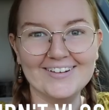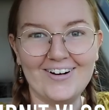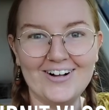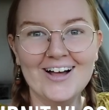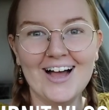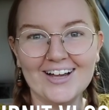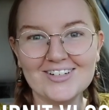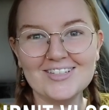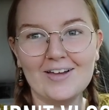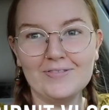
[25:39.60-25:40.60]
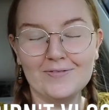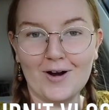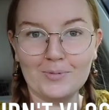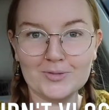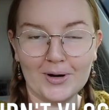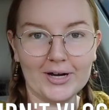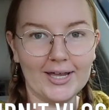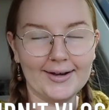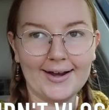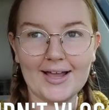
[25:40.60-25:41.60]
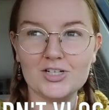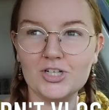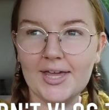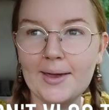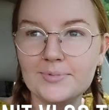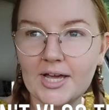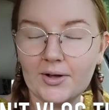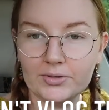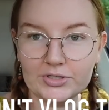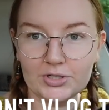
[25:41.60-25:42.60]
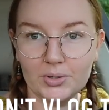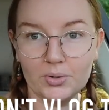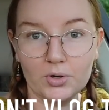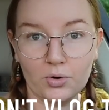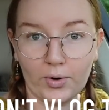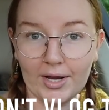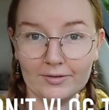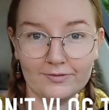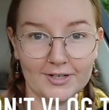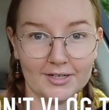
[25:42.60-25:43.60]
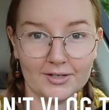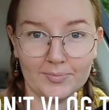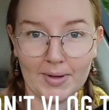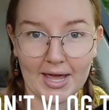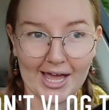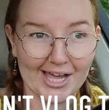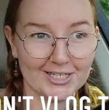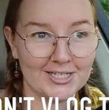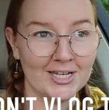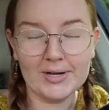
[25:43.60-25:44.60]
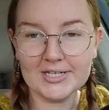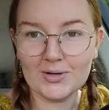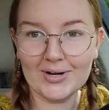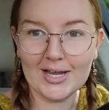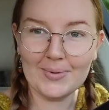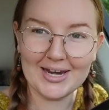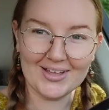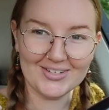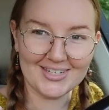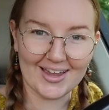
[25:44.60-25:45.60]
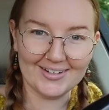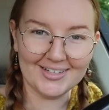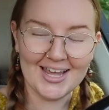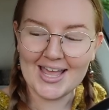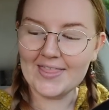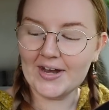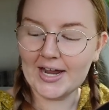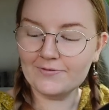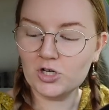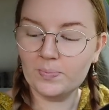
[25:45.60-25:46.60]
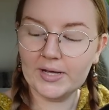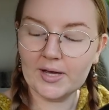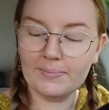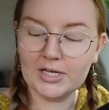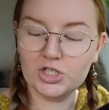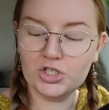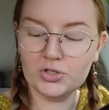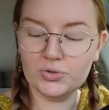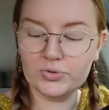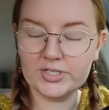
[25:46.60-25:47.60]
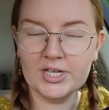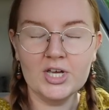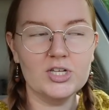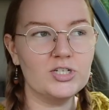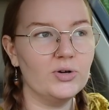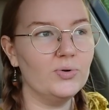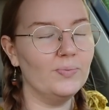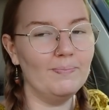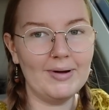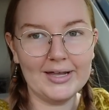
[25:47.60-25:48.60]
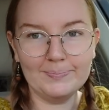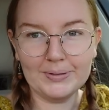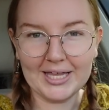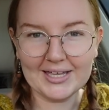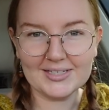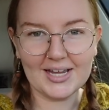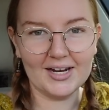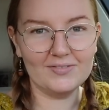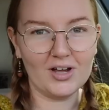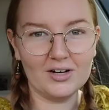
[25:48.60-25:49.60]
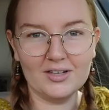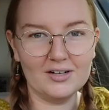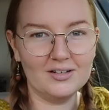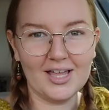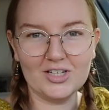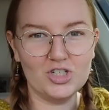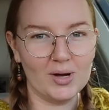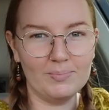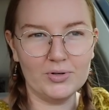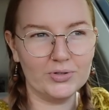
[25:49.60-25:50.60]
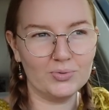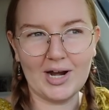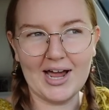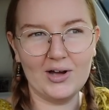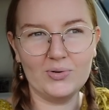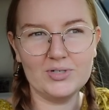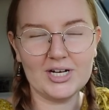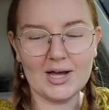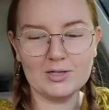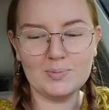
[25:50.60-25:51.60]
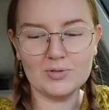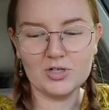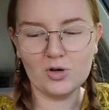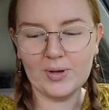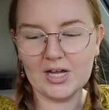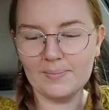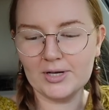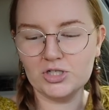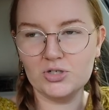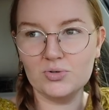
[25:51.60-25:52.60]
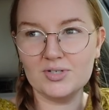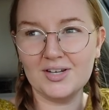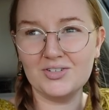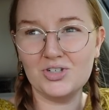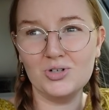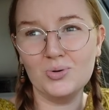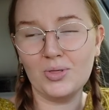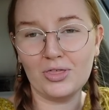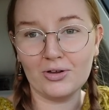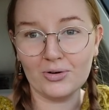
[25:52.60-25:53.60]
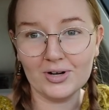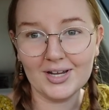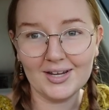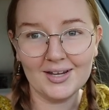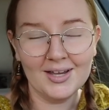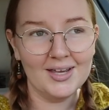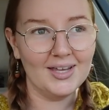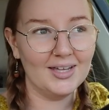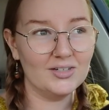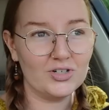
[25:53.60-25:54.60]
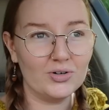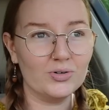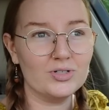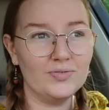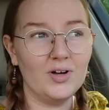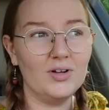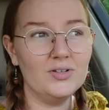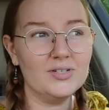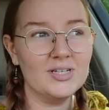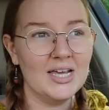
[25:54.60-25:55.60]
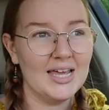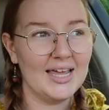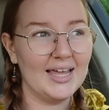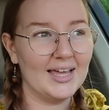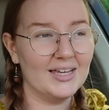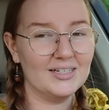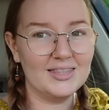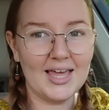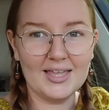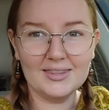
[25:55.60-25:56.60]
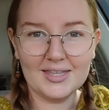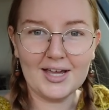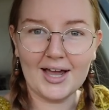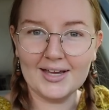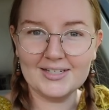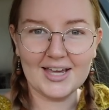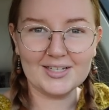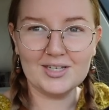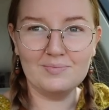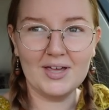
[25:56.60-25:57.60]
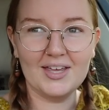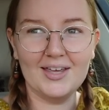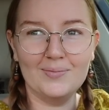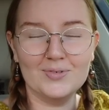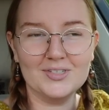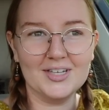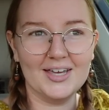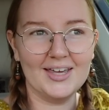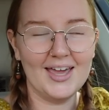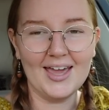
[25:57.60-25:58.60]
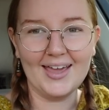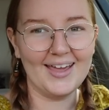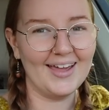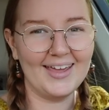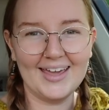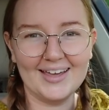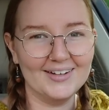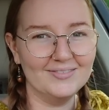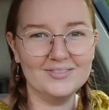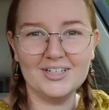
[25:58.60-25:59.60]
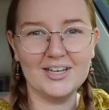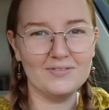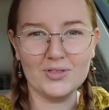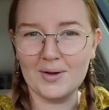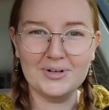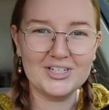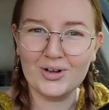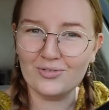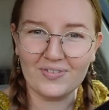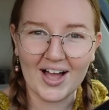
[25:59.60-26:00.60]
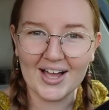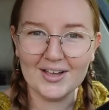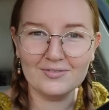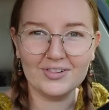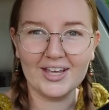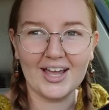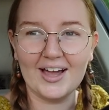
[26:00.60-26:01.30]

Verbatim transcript: y'all. I just left the farmer's market and I actually came down to Greenfield, Mass. Because I want to get my nails done. And then I have to go pick up my shoes. So my plans kind of got a little like jumbled around. I was supposed to go pick up my shoes at 2.30 in Turner's Falls. And then the guy texted me and was like, hey, I can't give you them until 5. Like, I